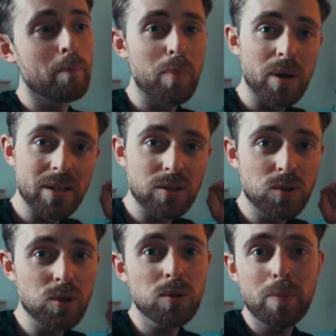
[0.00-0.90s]
But
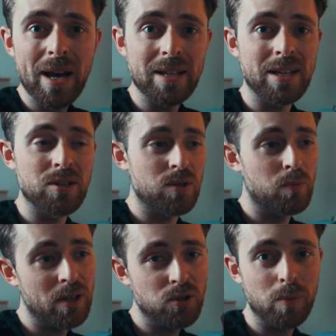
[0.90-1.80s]
do pay attention
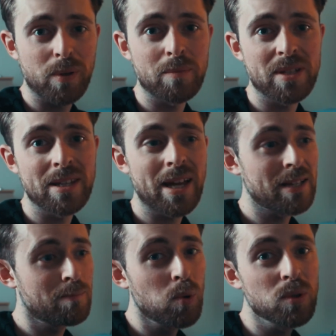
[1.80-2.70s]
when a job comes in that
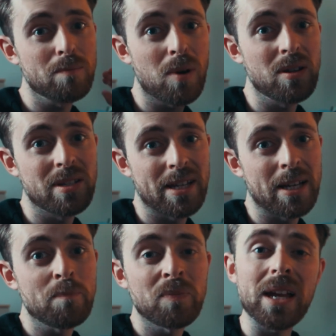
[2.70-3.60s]
is more
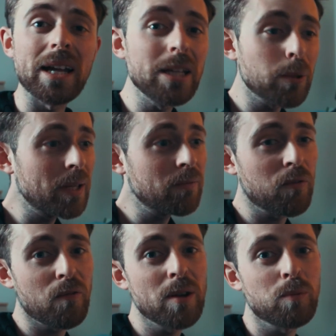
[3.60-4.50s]
demanding, and equally if a
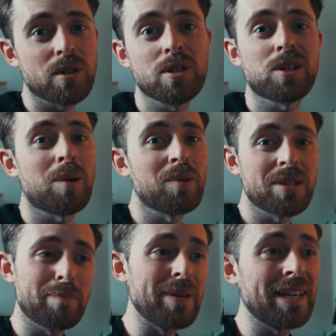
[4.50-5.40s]
friend wants you to come on as
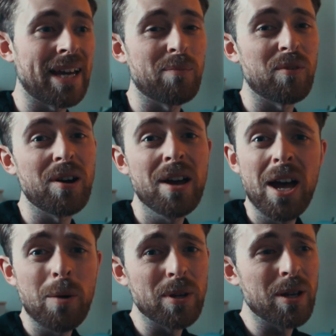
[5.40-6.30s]
a B camera
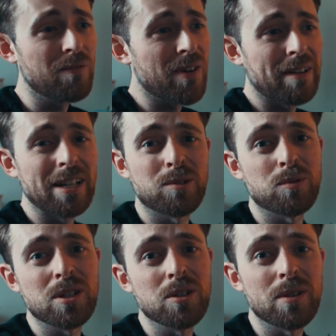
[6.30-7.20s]
where you have very little
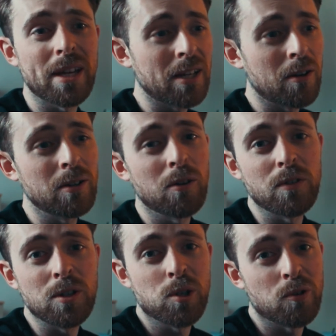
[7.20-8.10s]
to do and they can only offer
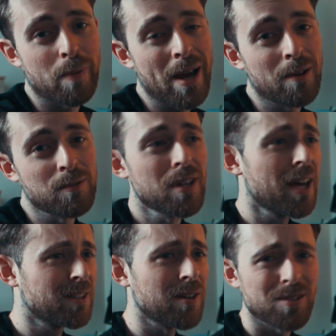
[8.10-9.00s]
you two hundred pounds,
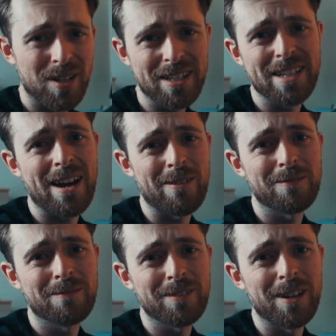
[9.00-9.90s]
don't turn it
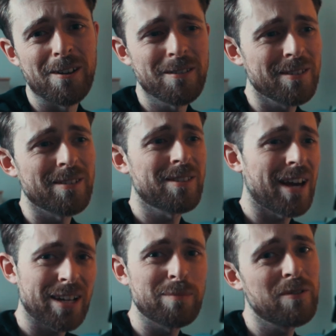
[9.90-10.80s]
down, you know,
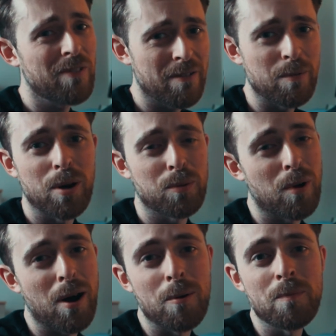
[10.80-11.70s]
that could be very
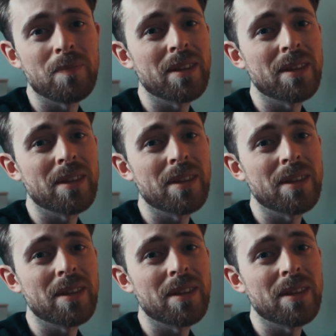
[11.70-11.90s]
worthwhile.